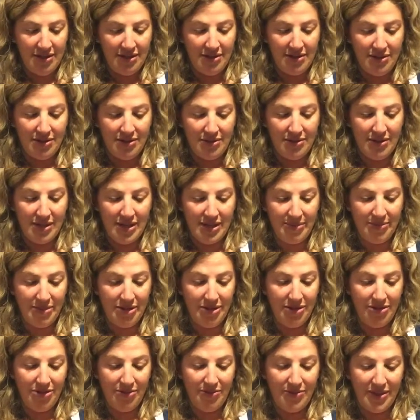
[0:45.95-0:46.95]
So I'm
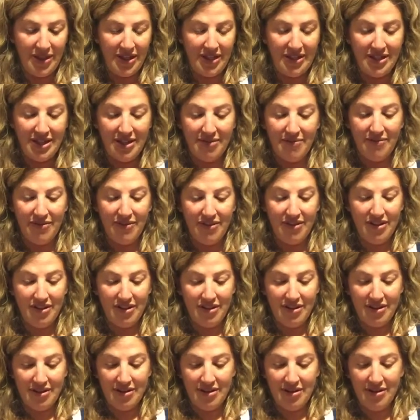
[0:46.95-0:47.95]
going to open these up for
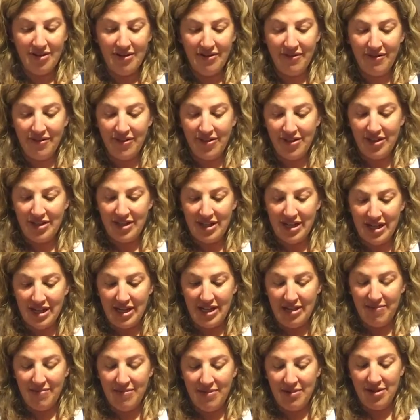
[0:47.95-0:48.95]
the first
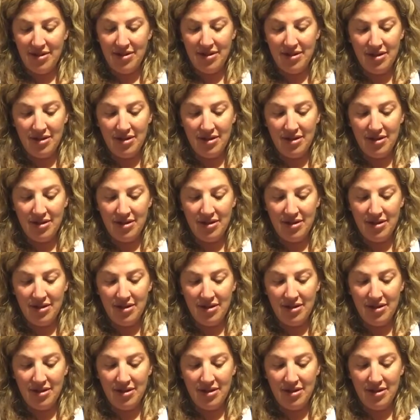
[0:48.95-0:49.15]
time